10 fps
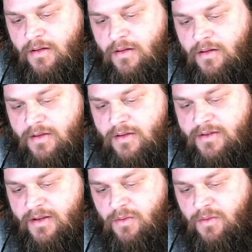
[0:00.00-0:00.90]
is in
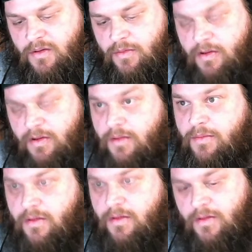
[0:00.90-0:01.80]
equilibrium
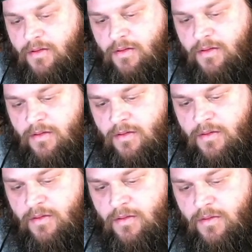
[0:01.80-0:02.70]

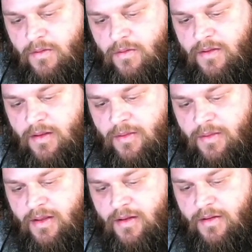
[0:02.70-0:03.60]
with Mn